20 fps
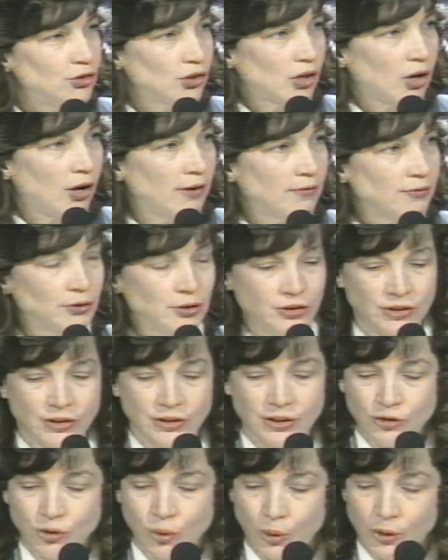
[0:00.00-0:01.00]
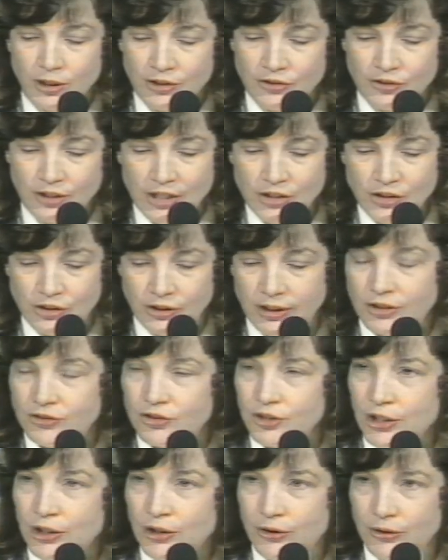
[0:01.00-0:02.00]
conference and this organization is
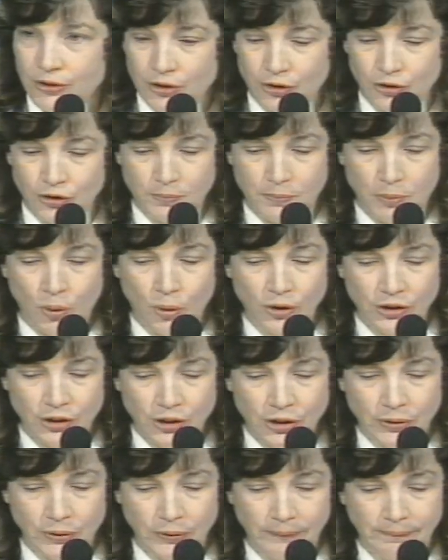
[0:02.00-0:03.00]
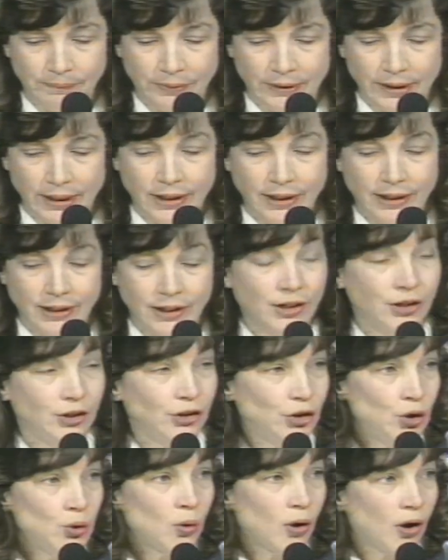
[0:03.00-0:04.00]
here to support you.
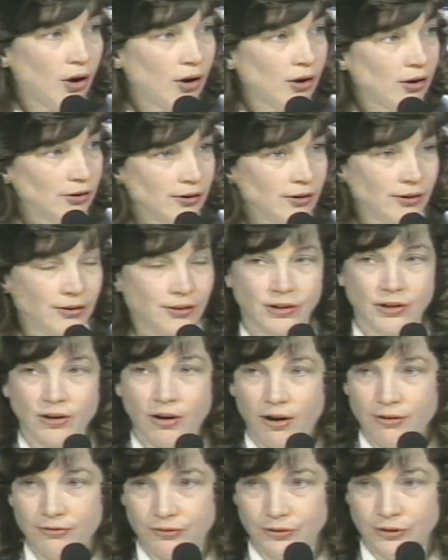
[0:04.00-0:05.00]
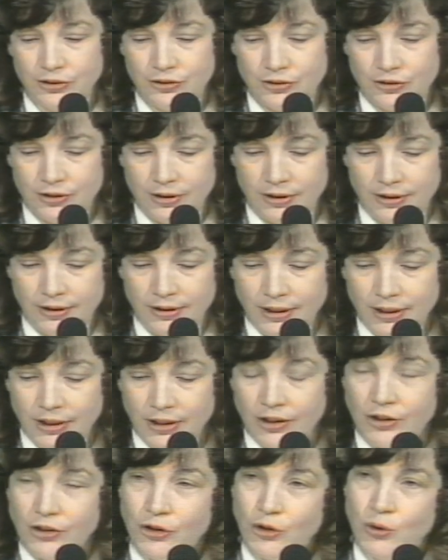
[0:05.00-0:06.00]
You are the conference.
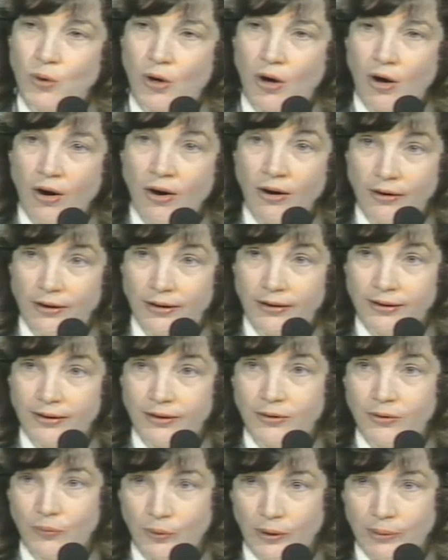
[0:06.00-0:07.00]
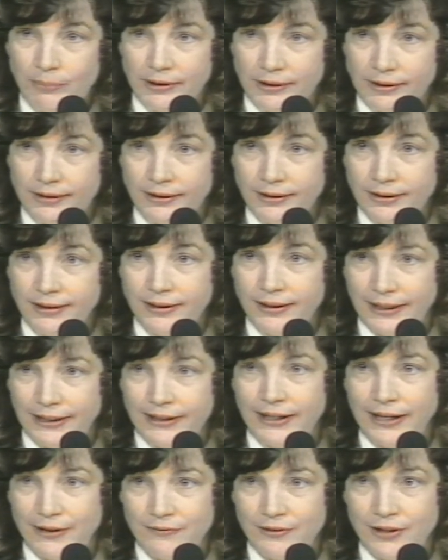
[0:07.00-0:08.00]
You are women in
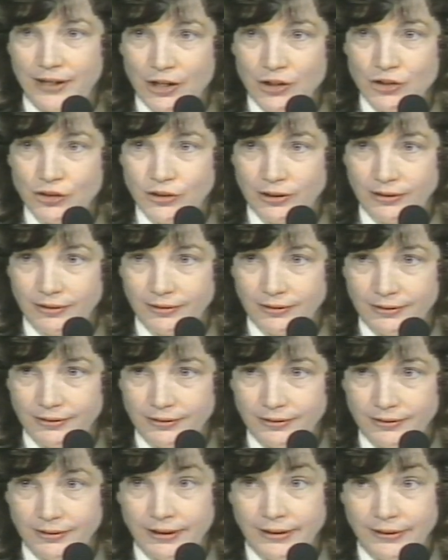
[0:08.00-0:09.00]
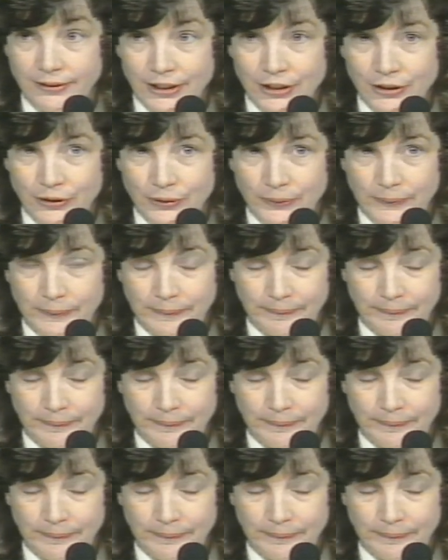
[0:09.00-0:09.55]
aviation. Thank you.